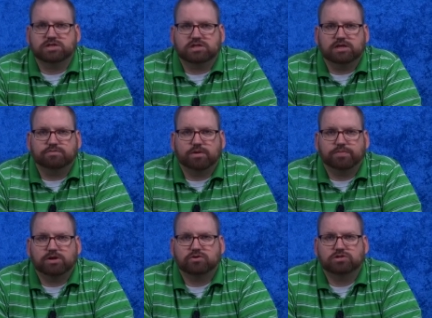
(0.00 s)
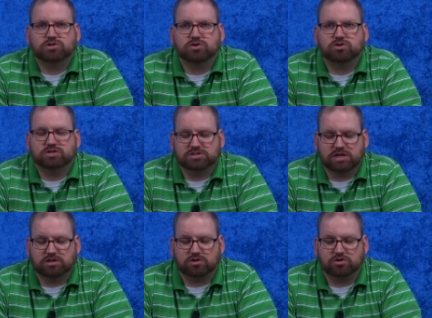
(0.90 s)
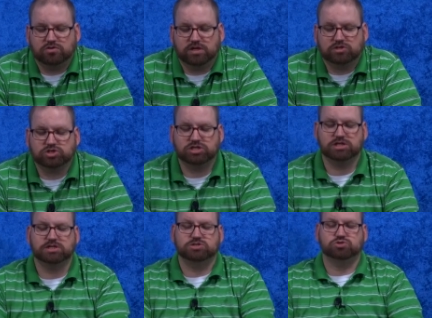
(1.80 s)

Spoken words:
they keep appearing to her and telling her that she needs